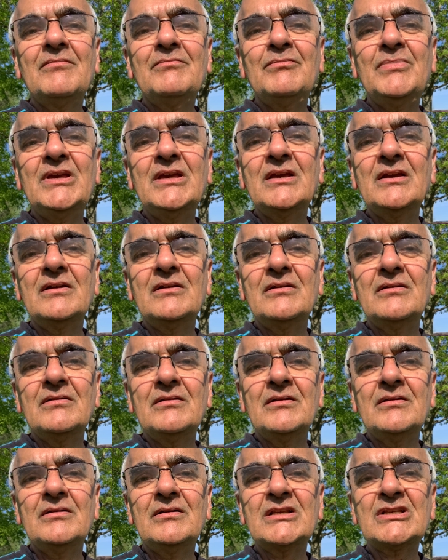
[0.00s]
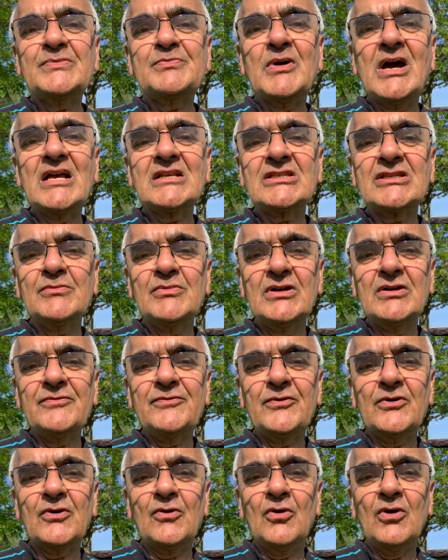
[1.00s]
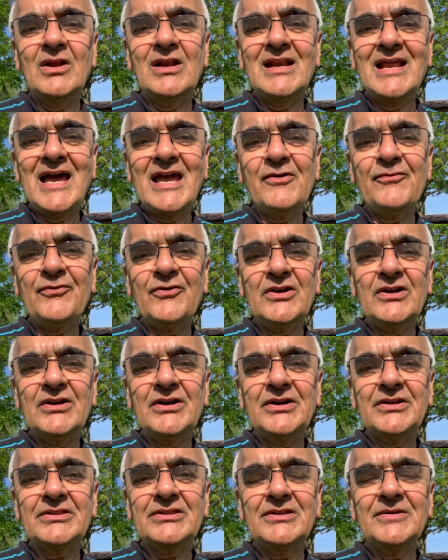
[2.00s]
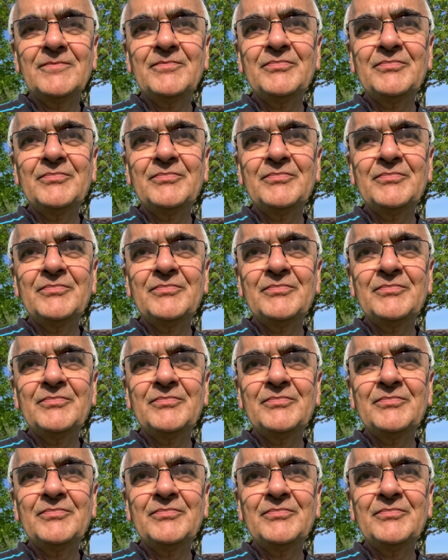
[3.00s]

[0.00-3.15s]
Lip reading: being responsible for all life on earth,